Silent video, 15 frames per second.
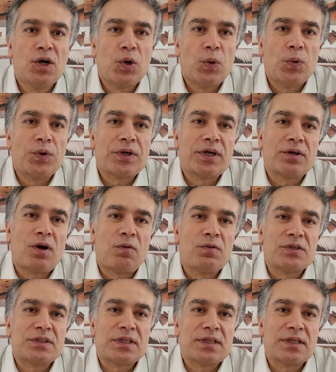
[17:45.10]
Or you can
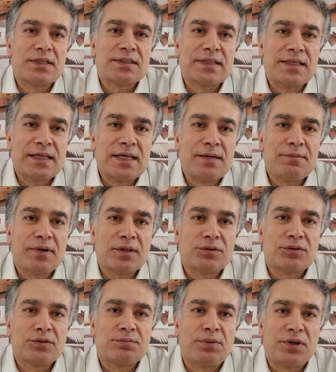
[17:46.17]
always send us an email
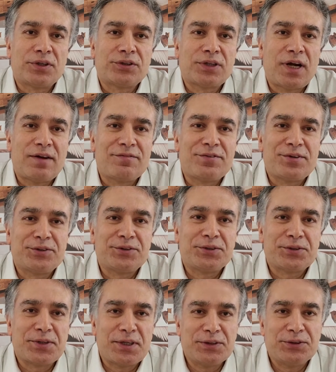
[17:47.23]
to
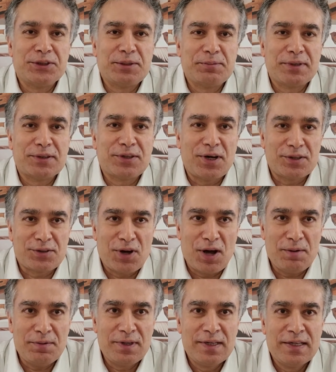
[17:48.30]

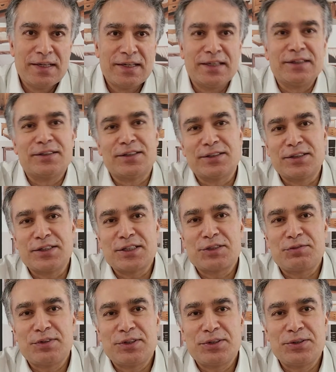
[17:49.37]
berkshirefurniture@gmail.com. Until the next
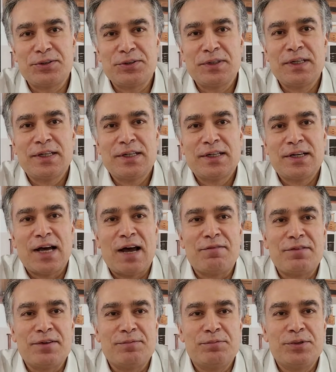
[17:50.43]
video, have
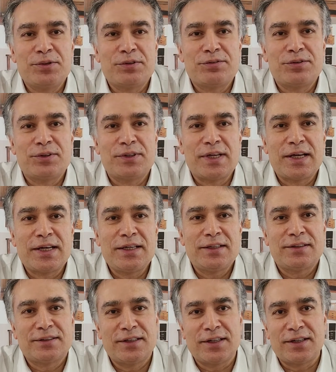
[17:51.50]
a beautiful day.
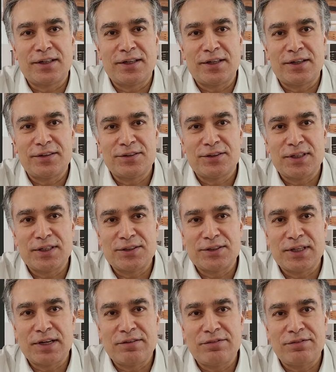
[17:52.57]
Take care. Stay
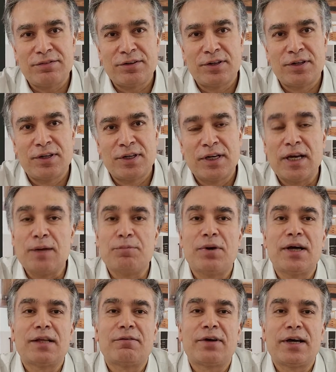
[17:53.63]
safe. And
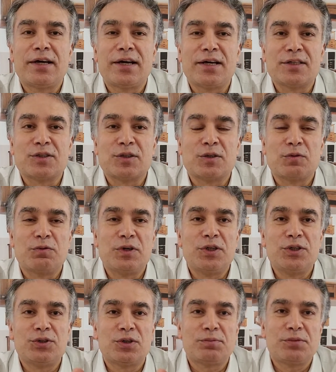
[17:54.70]
by the way, yes, we
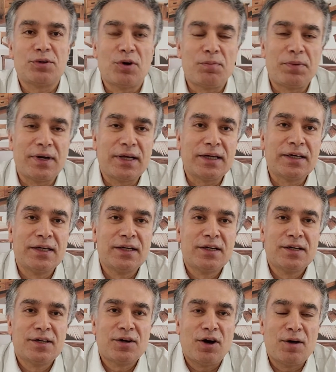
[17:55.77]
should be opening
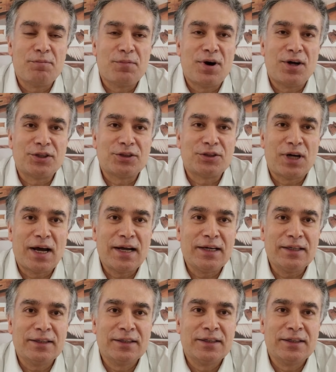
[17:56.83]
on March 9.